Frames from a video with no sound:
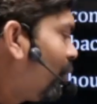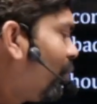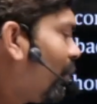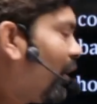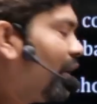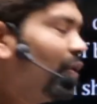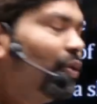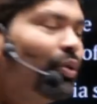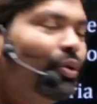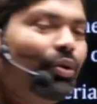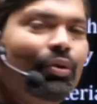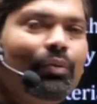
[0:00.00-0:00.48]

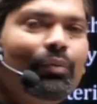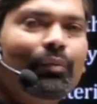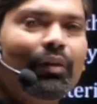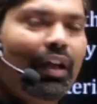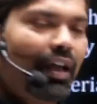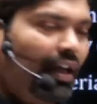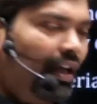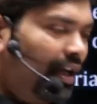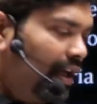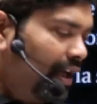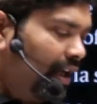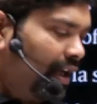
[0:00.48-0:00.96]
One,
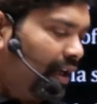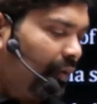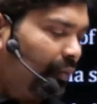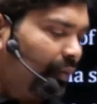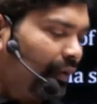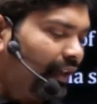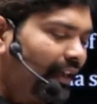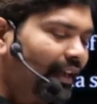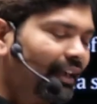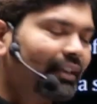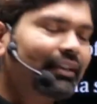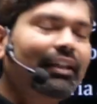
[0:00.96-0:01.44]

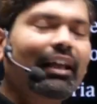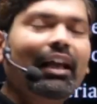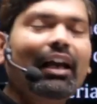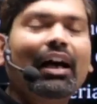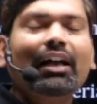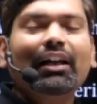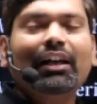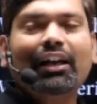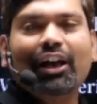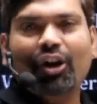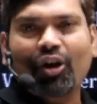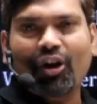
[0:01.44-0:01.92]
we get the
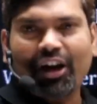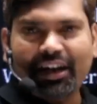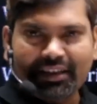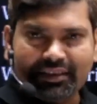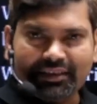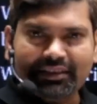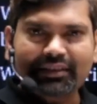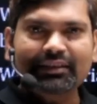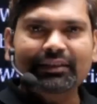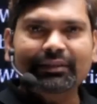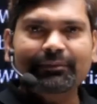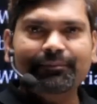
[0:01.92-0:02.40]
alkaloids,